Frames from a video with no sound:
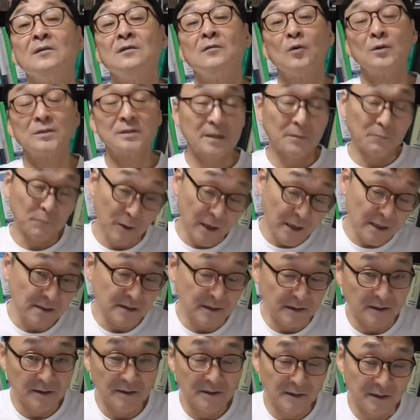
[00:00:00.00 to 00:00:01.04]
What's
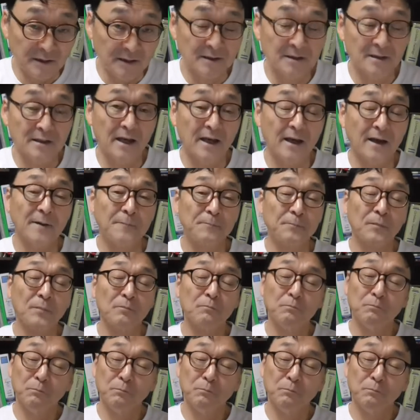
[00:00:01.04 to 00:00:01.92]
surprising is that